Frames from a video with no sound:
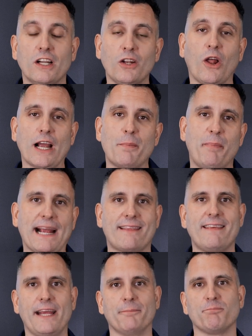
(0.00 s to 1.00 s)
like back
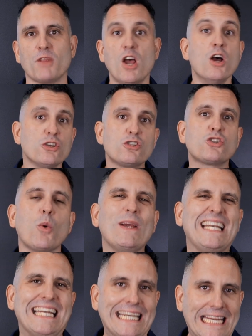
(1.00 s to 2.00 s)
then. So
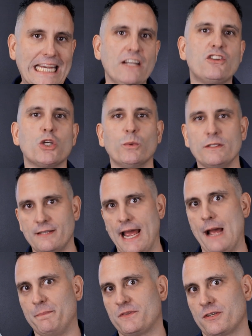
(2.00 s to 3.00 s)
we need to
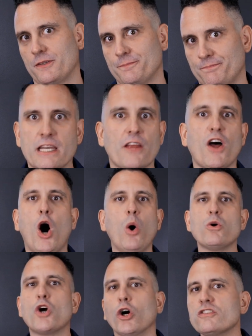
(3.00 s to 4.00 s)
adapt. Now, the
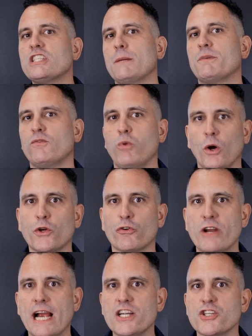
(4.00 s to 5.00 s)
whole concept of wealth
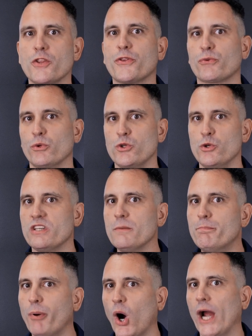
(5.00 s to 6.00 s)
creation through using
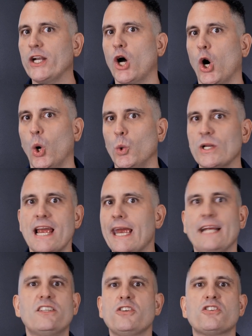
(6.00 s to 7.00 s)
buy and hold
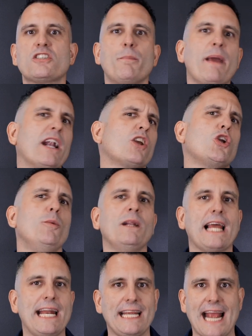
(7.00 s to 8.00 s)
isn't just about
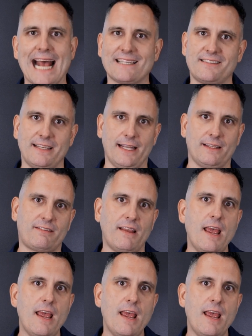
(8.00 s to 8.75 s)
accumulating assets.